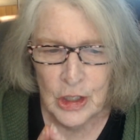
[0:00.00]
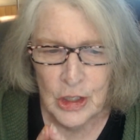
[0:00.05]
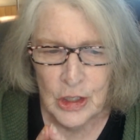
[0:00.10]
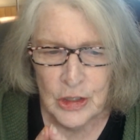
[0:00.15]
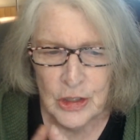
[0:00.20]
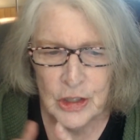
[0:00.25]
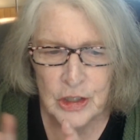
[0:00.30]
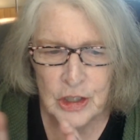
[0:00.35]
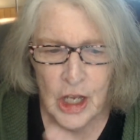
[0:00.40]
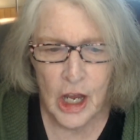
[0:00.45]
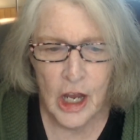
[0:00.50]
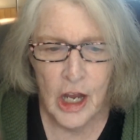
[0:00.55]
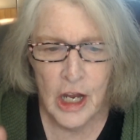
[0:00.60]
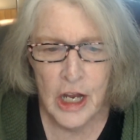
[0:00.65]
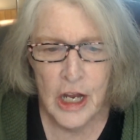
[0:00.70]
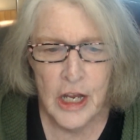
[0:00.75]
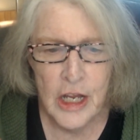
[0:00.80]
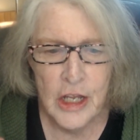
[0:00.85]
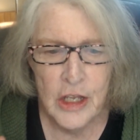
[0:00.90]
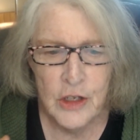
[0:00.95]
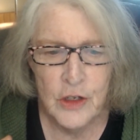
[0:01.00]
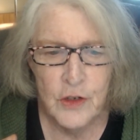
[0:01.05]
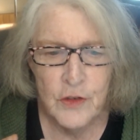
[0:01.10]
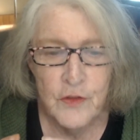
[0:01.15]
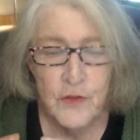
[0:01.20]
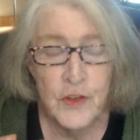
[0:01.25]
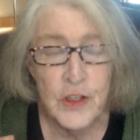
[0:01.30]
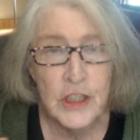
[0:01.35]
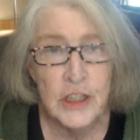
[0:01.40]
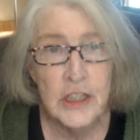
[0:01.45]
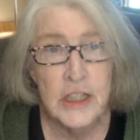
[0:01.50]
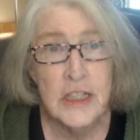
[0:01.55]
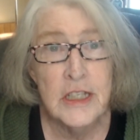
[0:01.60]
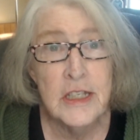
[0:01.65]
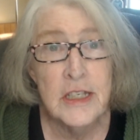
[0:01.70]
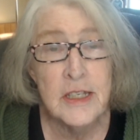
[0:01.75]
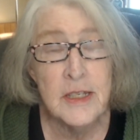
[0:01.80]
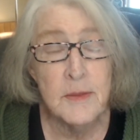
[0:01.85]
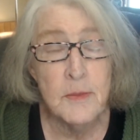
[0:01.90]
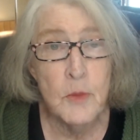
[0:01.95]
to tie your
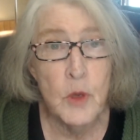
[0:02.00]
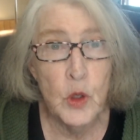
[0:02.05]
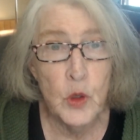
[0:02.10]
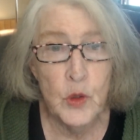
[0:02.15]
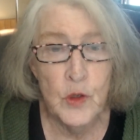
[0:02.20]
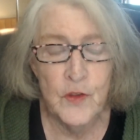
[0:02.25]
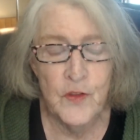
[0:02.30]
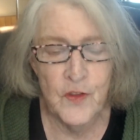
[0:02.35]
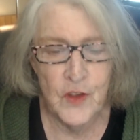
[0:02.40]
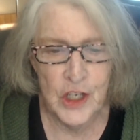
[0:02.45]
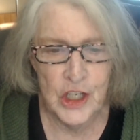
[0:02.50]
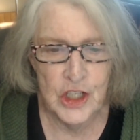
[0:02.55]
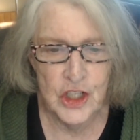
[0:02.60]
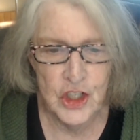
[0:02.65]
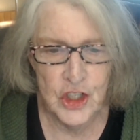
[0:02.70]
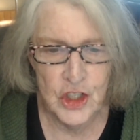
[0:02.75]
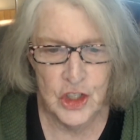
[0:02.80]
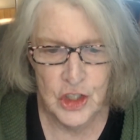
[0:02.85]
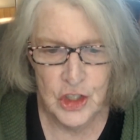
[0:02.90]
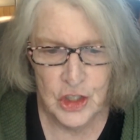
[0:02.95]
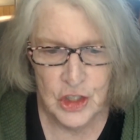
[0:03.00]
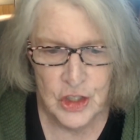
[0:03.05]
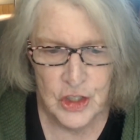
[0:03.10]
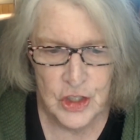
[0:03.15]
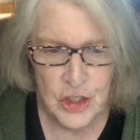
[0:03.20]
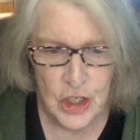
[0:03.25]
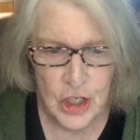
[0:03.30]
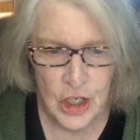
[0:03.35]
villain's motivations